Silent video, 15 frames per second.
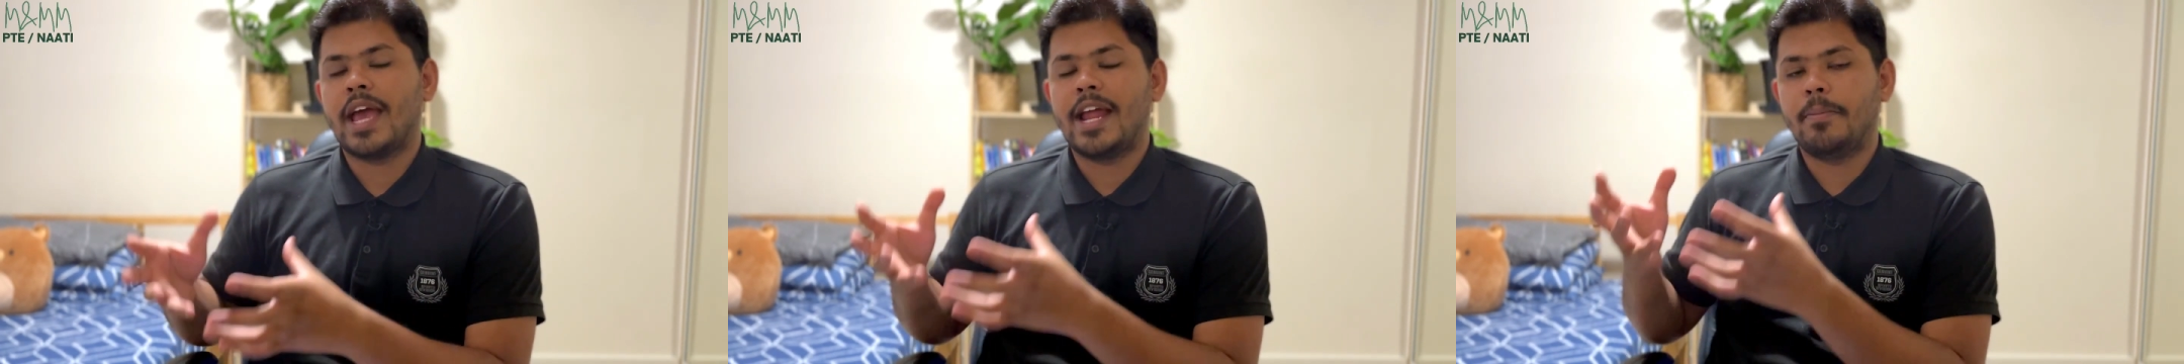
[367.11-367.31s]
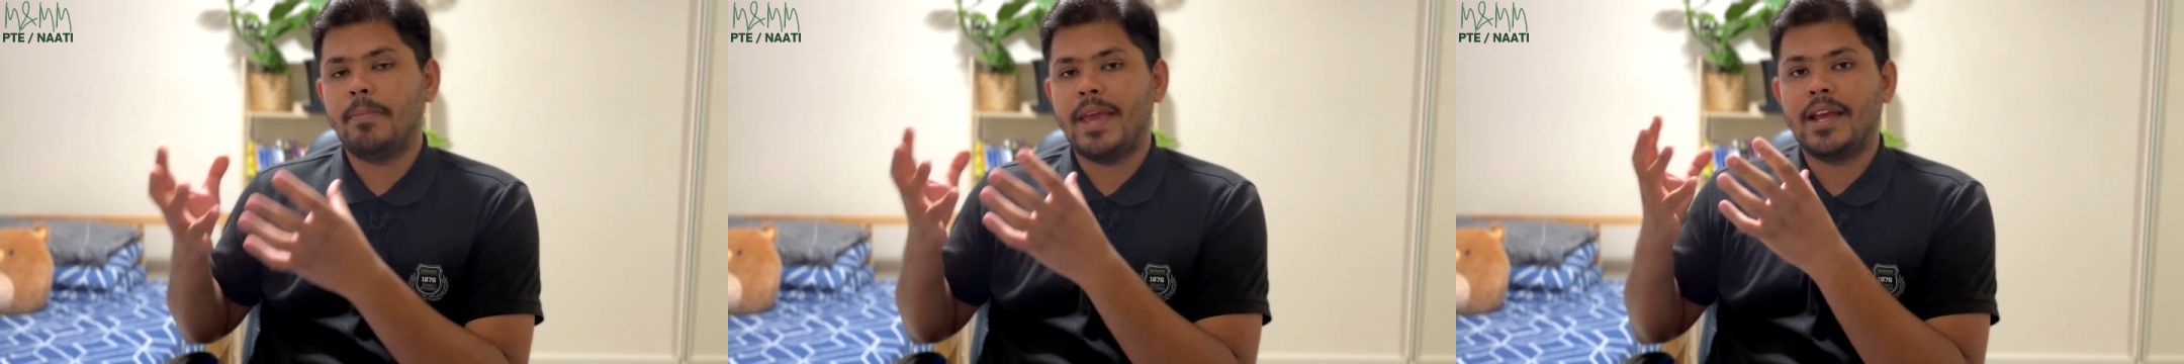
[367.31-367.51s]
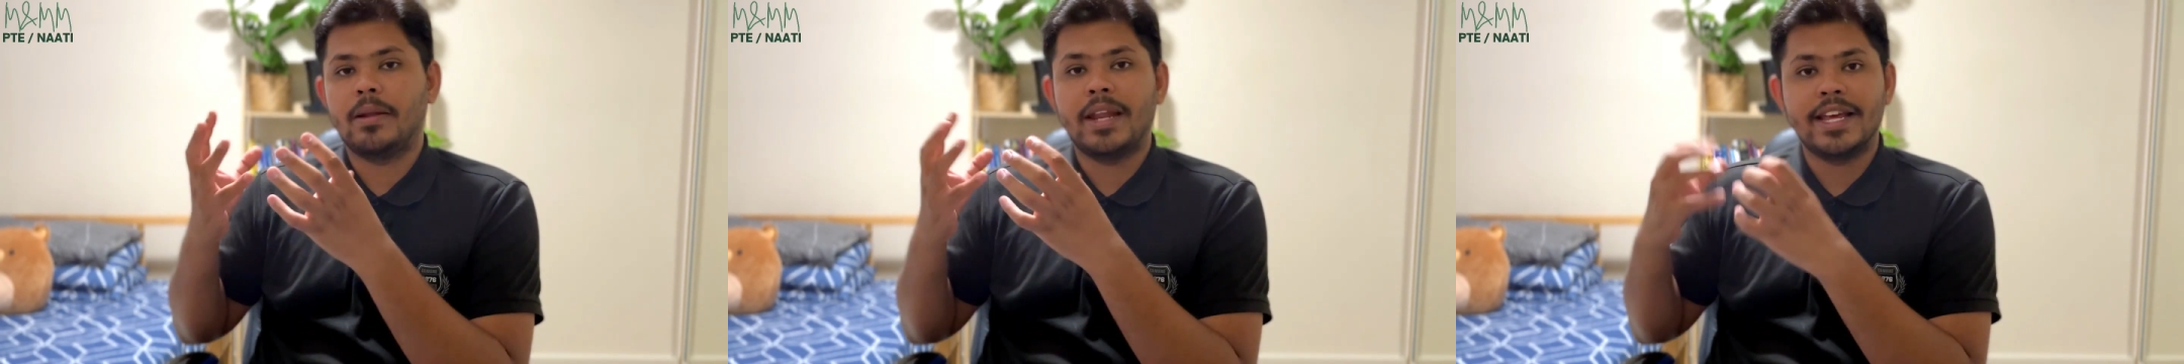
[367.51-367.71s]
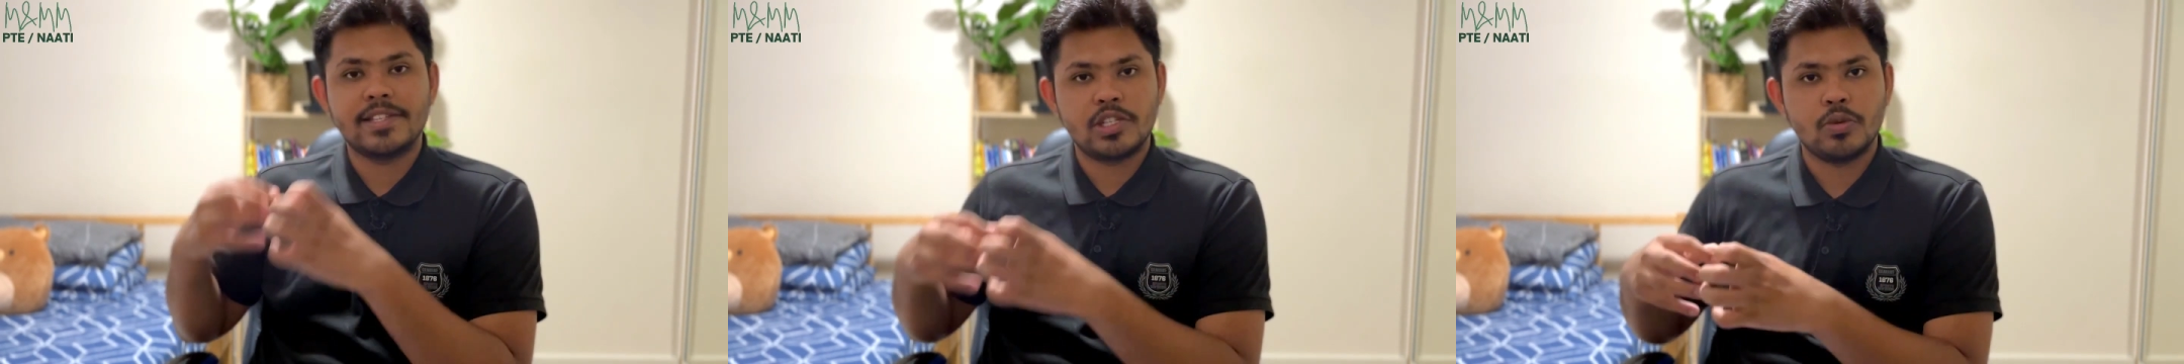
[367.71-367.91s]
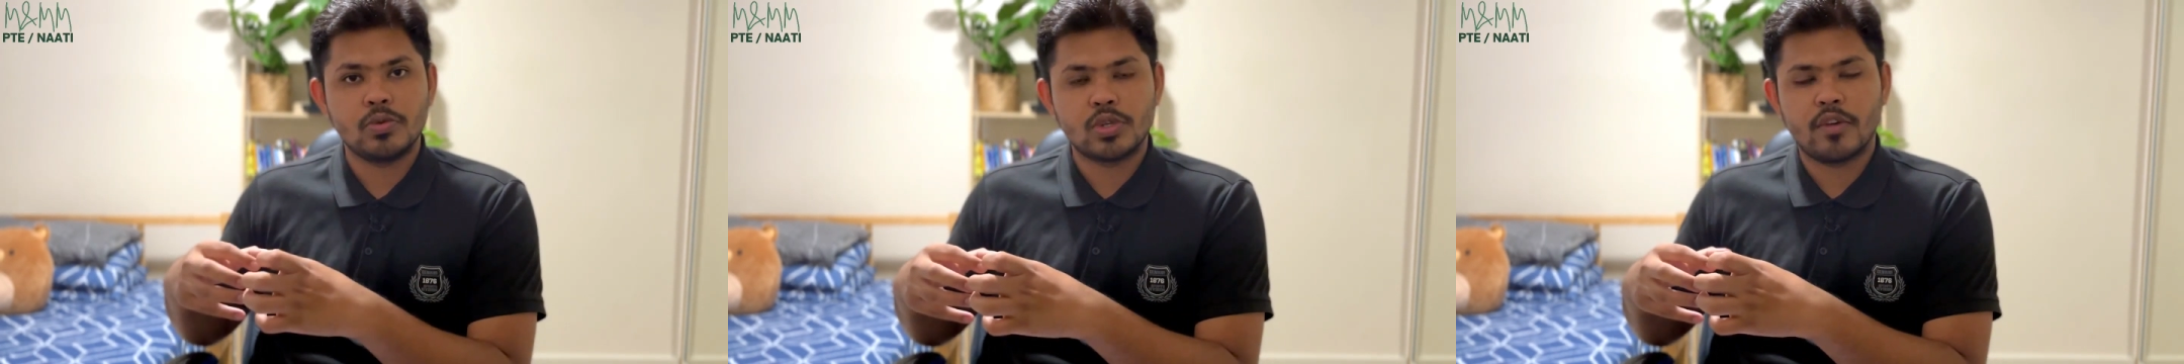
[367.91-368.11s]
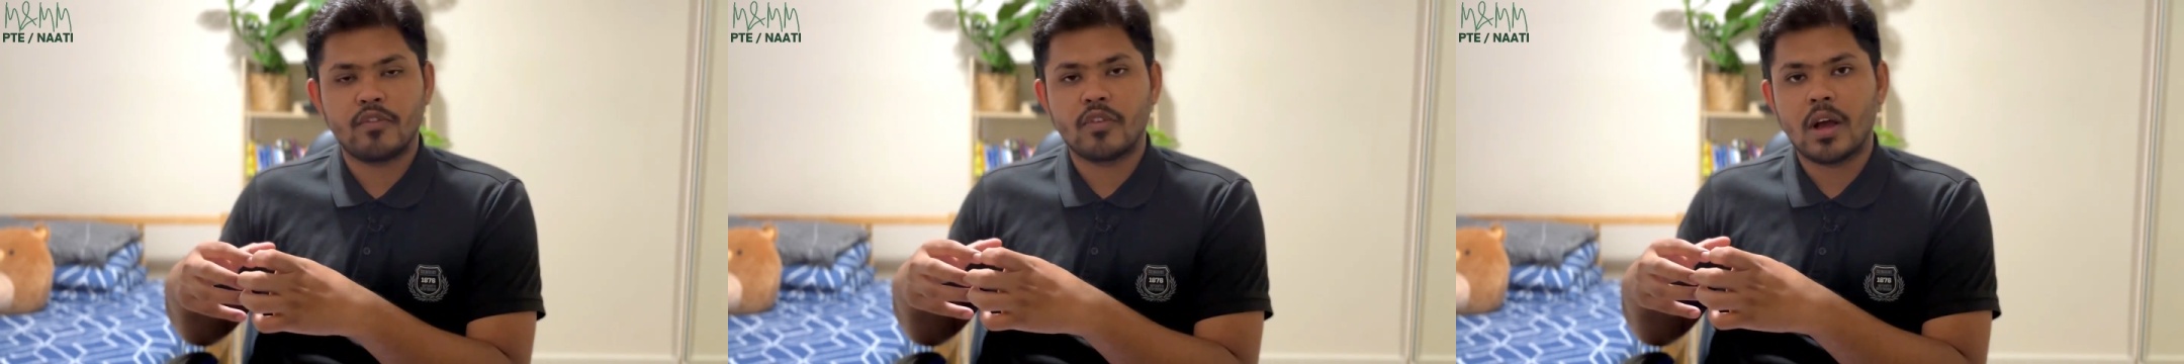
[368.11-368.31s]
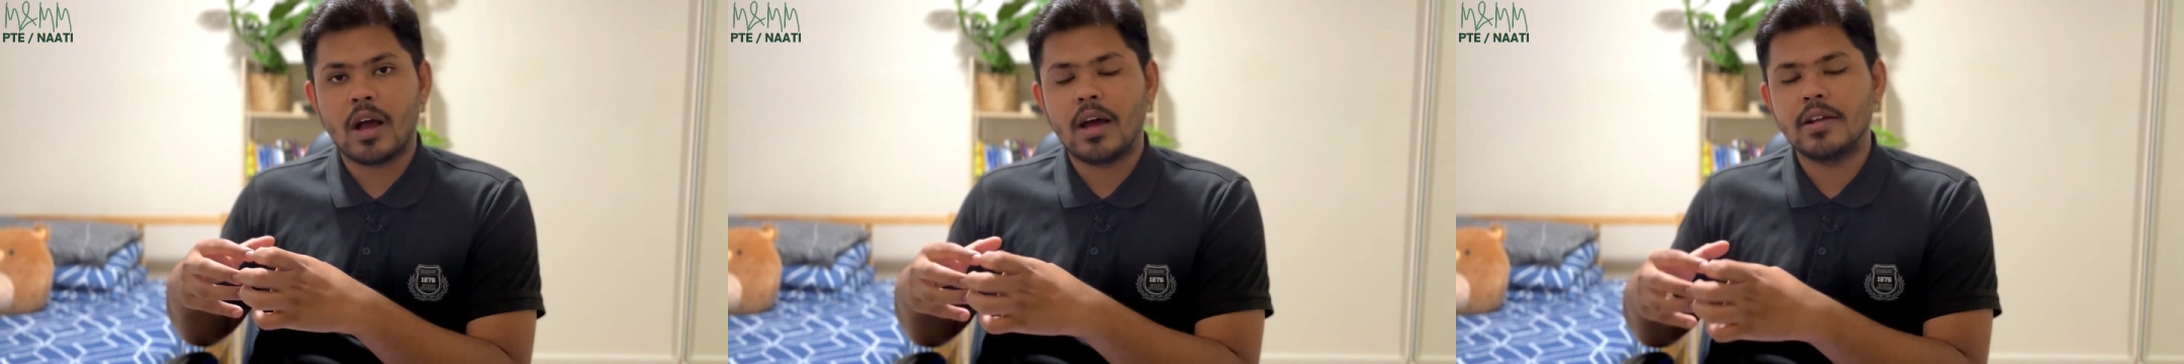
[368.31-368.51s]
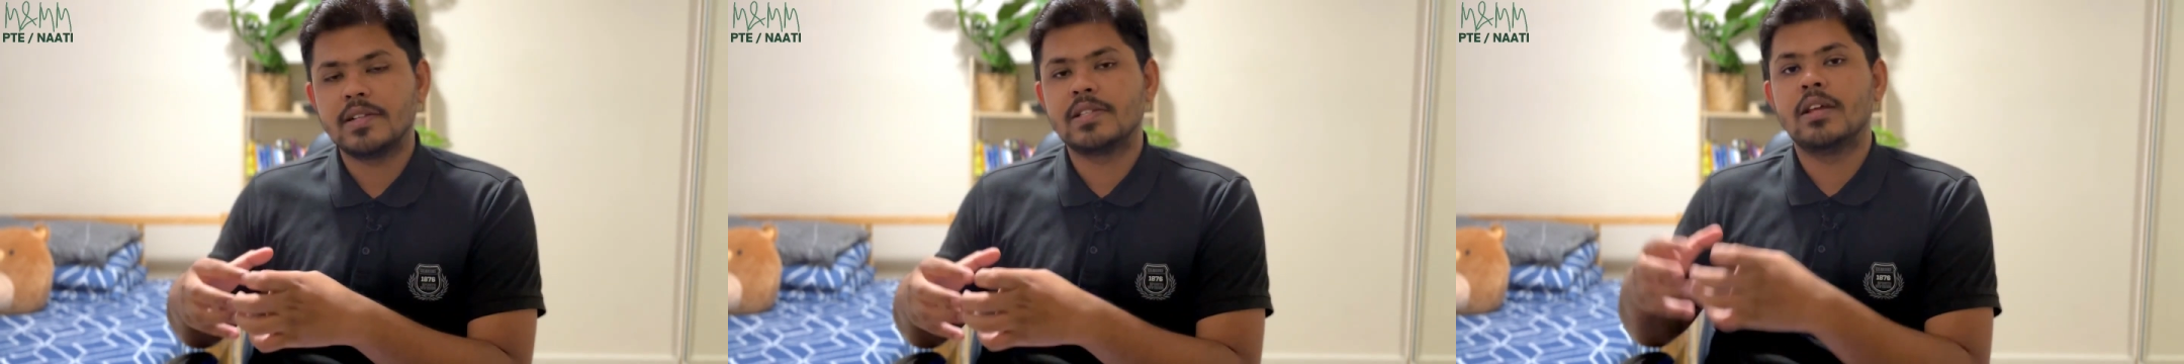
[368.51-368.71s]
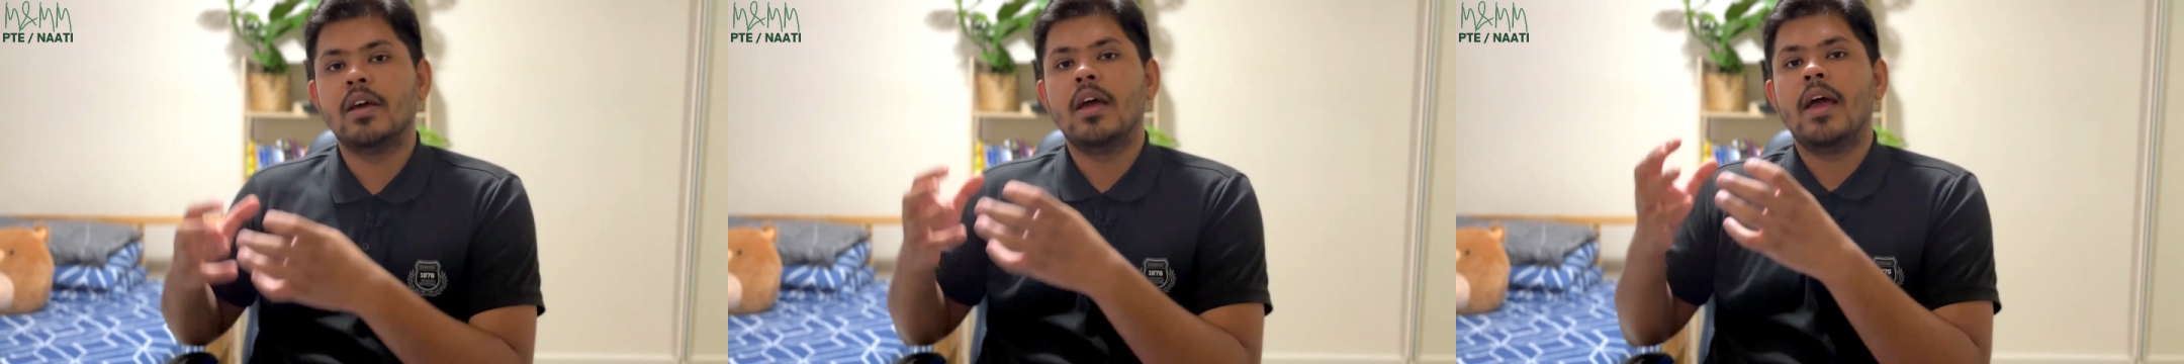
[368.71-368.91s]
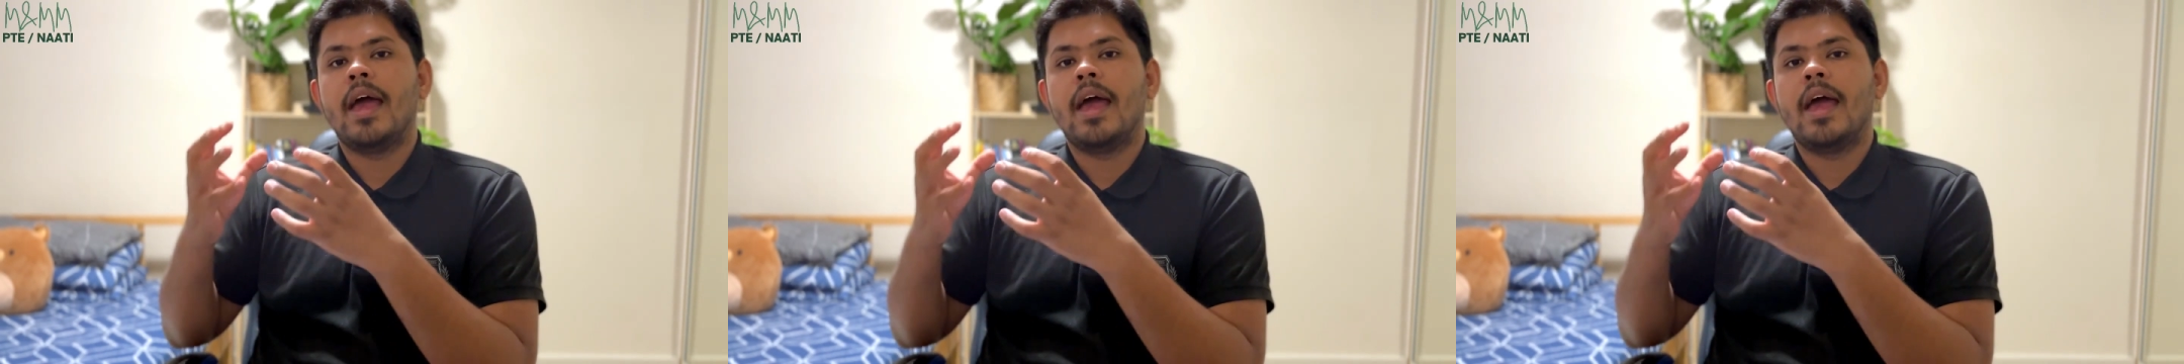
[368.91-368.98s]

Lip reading: and make less use of cars,